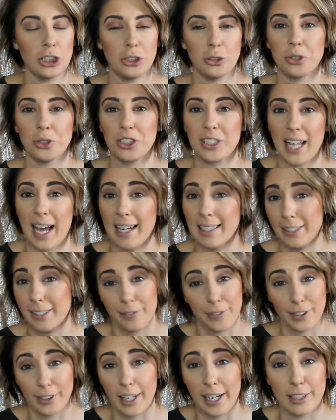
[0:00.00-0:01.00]
You just add
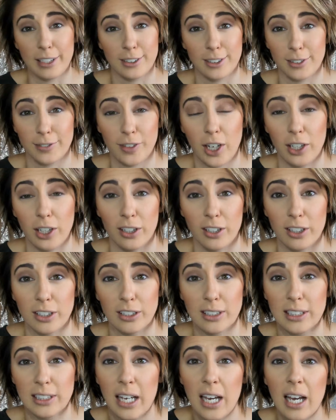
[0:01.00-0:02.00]
different layers of
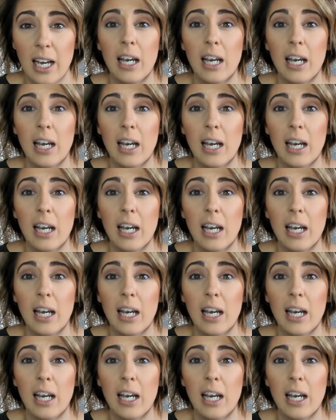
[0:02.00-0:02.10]
colors,